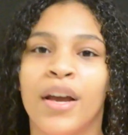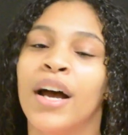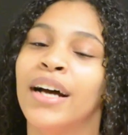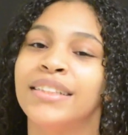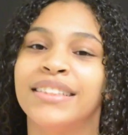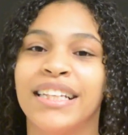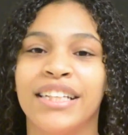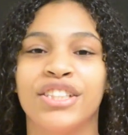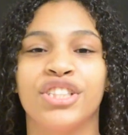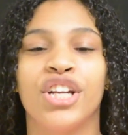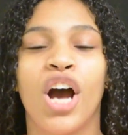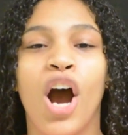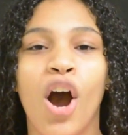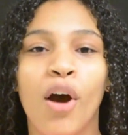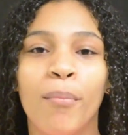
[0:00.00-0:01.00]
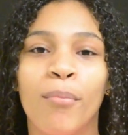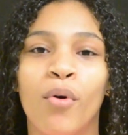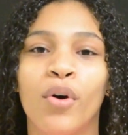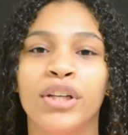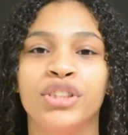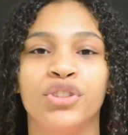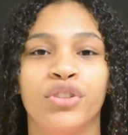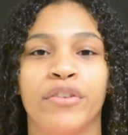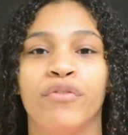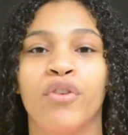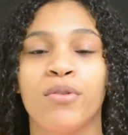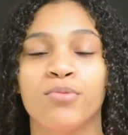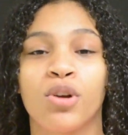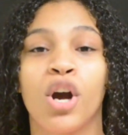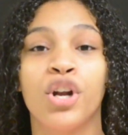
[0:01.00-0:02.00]
Attention, all boys'
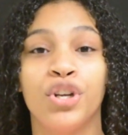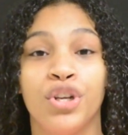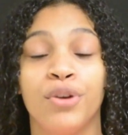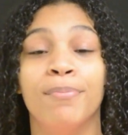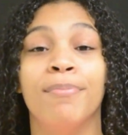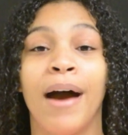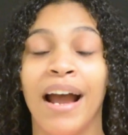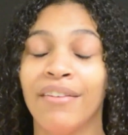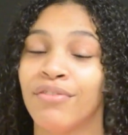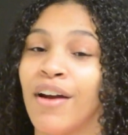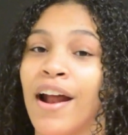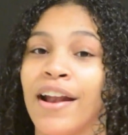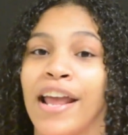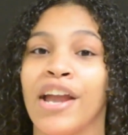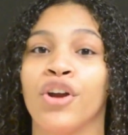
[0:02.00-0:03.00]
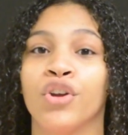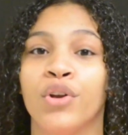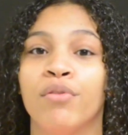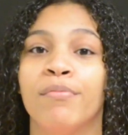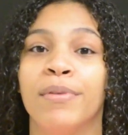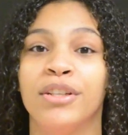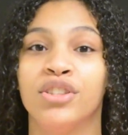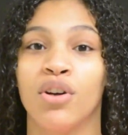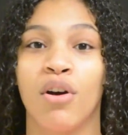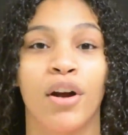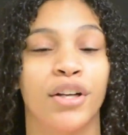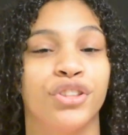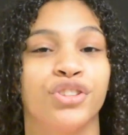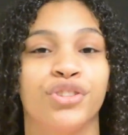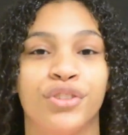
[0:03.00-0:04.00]
uniforms are due by Friday or you will be
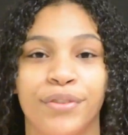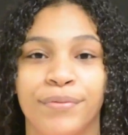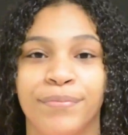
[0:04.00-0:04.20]
charged.